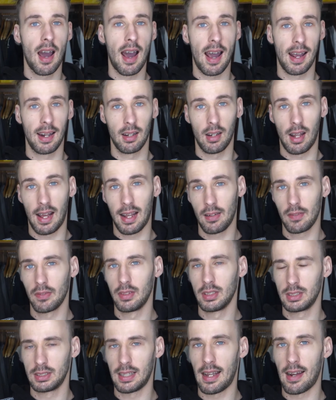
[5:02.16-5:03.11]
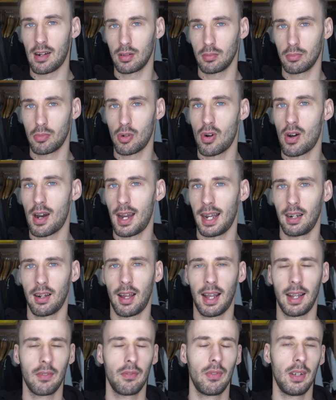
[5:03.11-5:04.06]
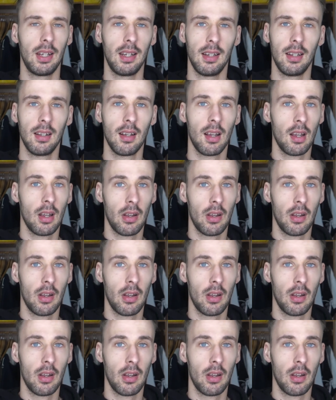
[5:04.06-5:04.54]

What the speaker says: I like the sound more. I like the